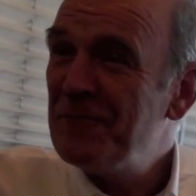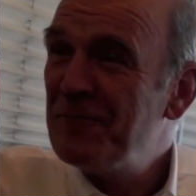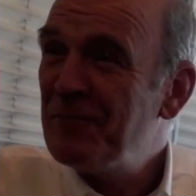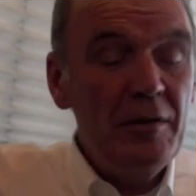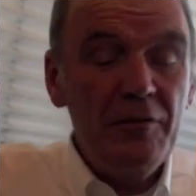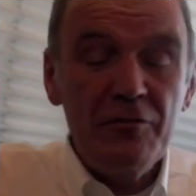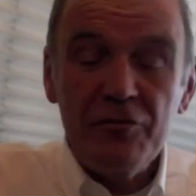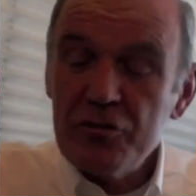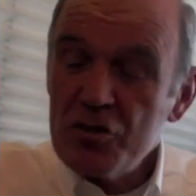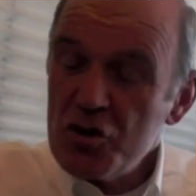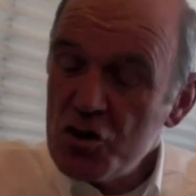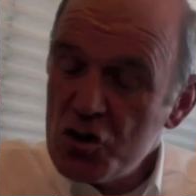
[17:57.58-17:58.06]

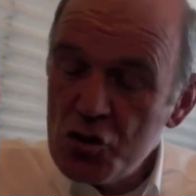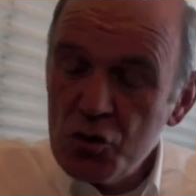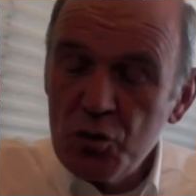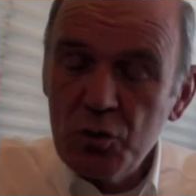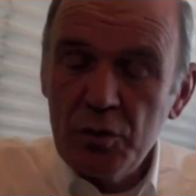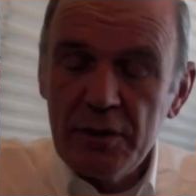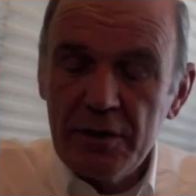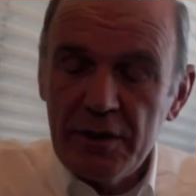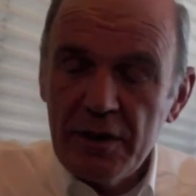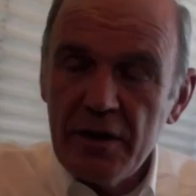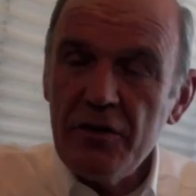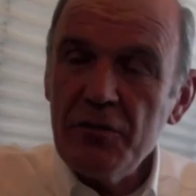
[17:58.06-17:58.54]
For
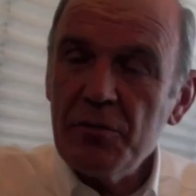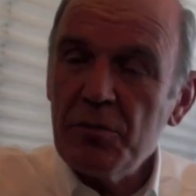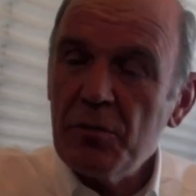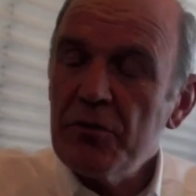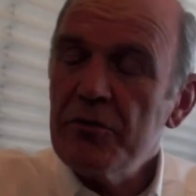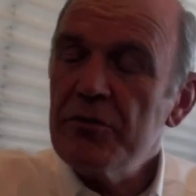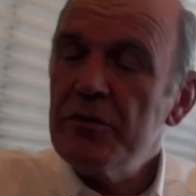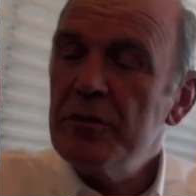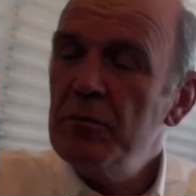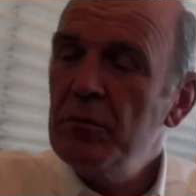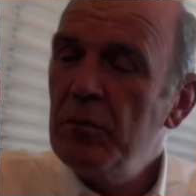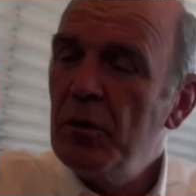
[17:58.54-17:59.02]
sure this
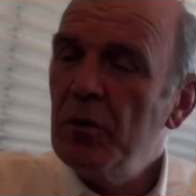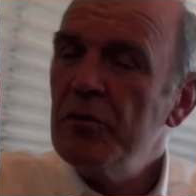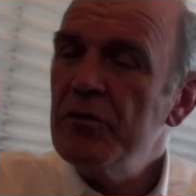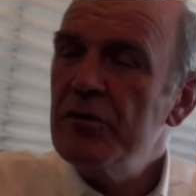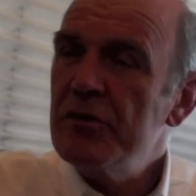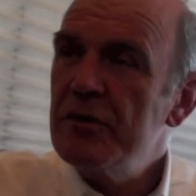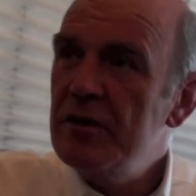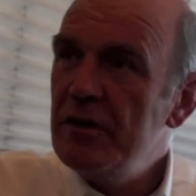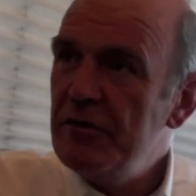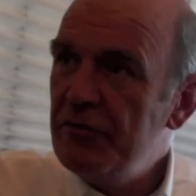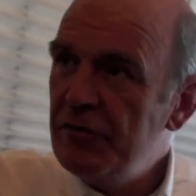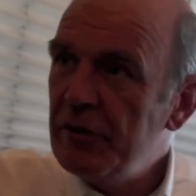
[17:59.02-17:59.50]
was the
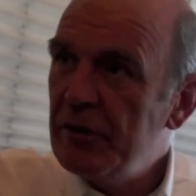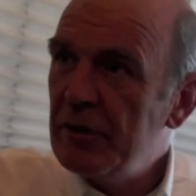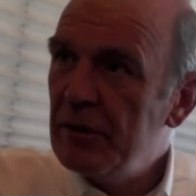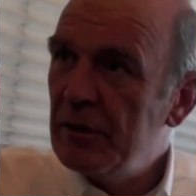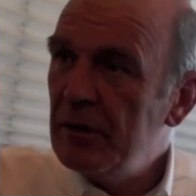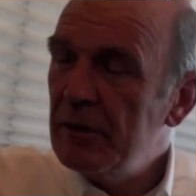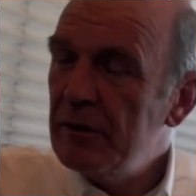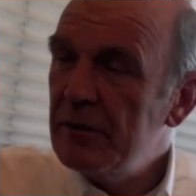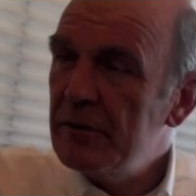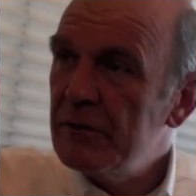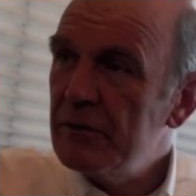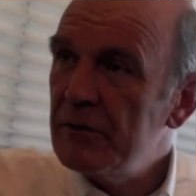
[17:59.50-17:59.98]
most
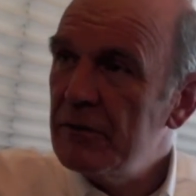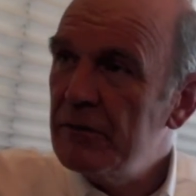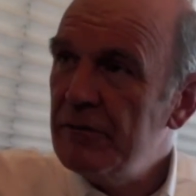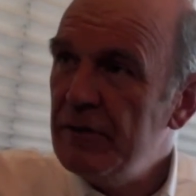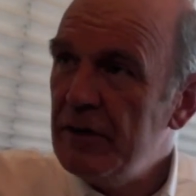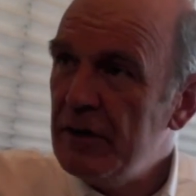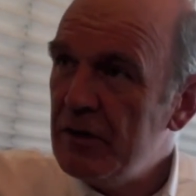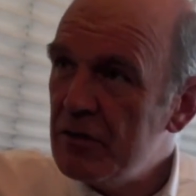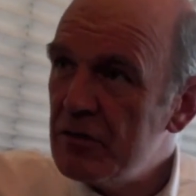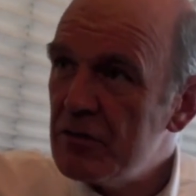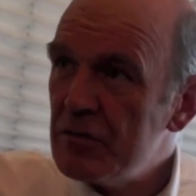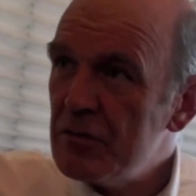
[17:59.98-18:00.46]
difficult
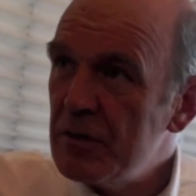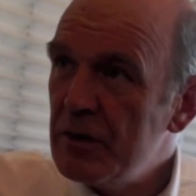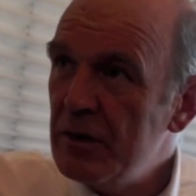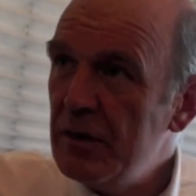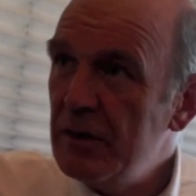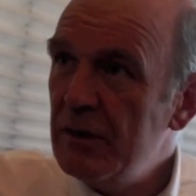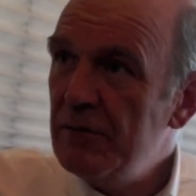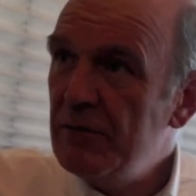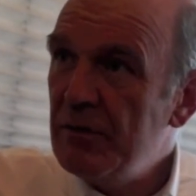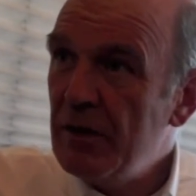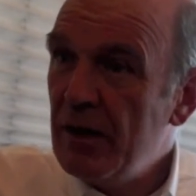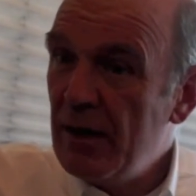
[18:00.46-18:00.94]

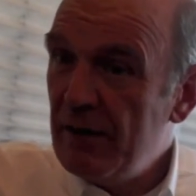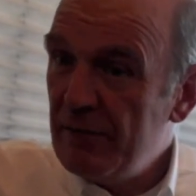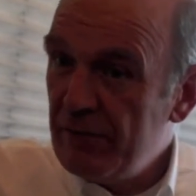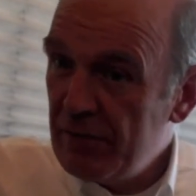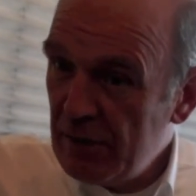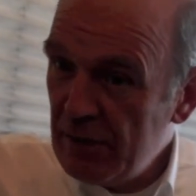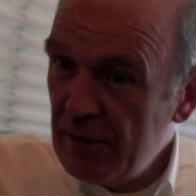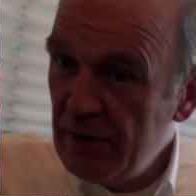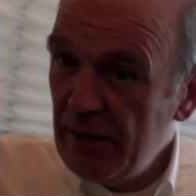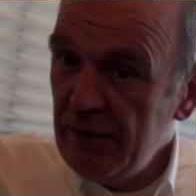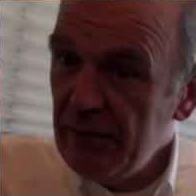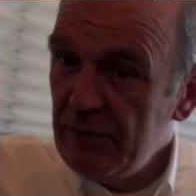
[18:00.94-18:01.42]
victory we
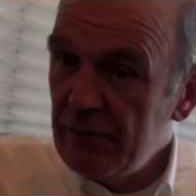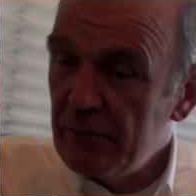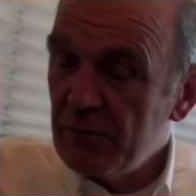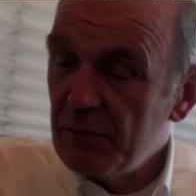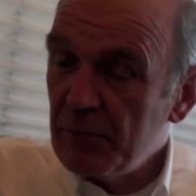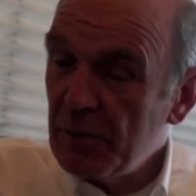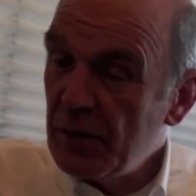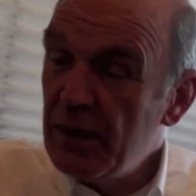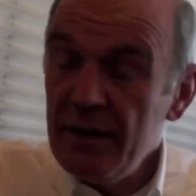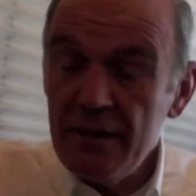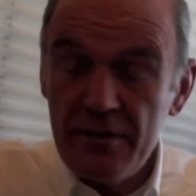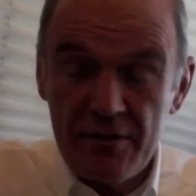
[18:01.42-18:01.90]
ever had.
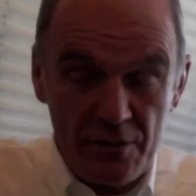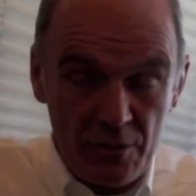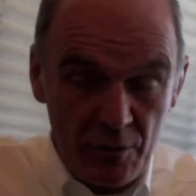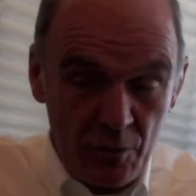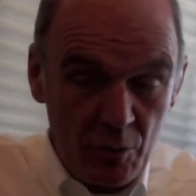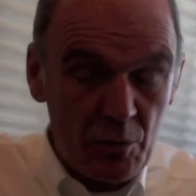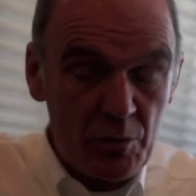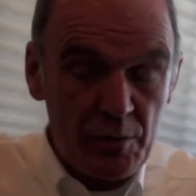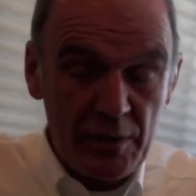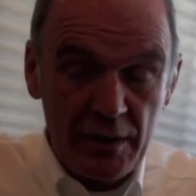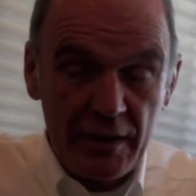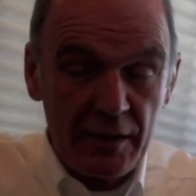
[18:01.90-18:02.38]
We had
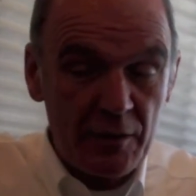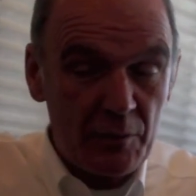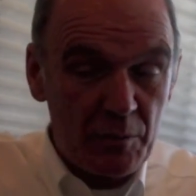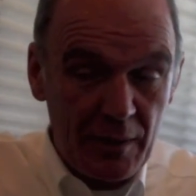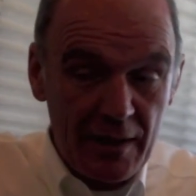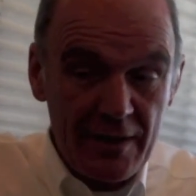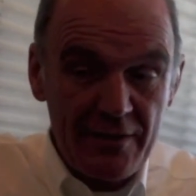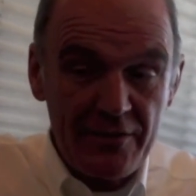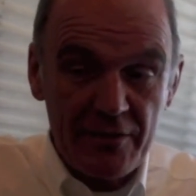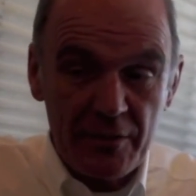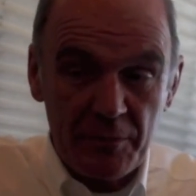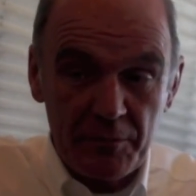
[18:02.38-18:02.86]
already
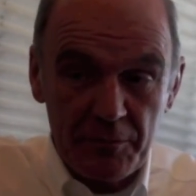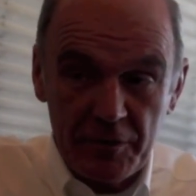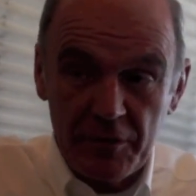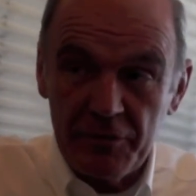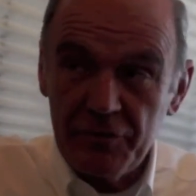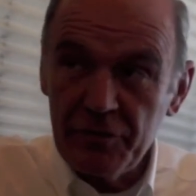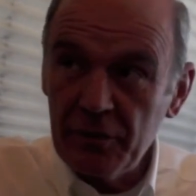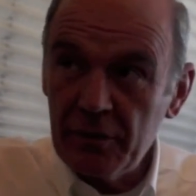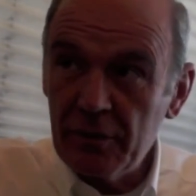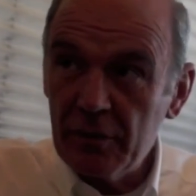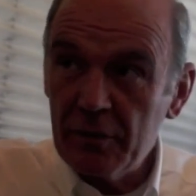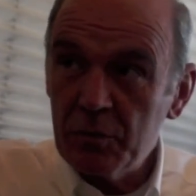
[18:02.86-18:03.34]
quite some
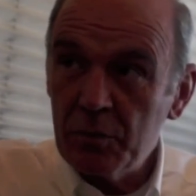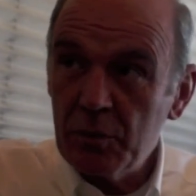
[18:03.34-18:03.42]
difficult